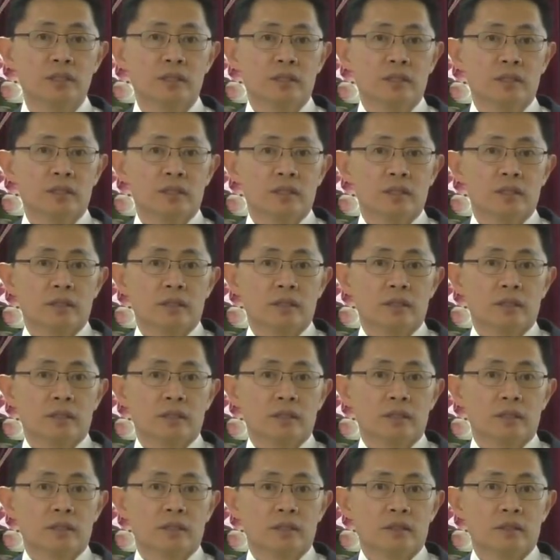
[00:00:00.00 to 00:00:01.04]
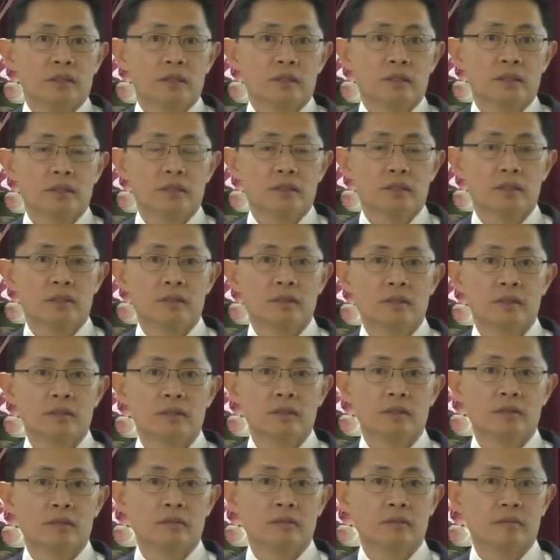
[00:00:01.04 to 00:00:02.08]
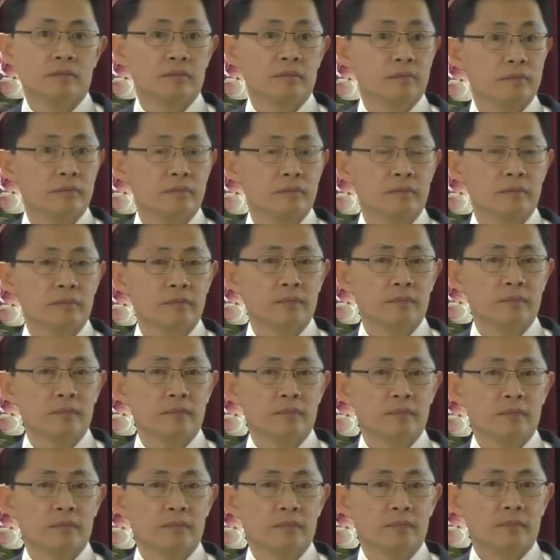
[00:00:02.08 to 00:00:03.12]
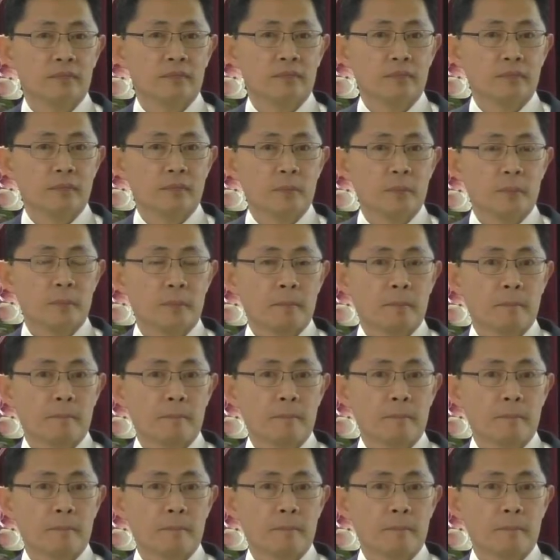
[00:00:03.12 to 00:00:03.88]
No one is speaking in this clip.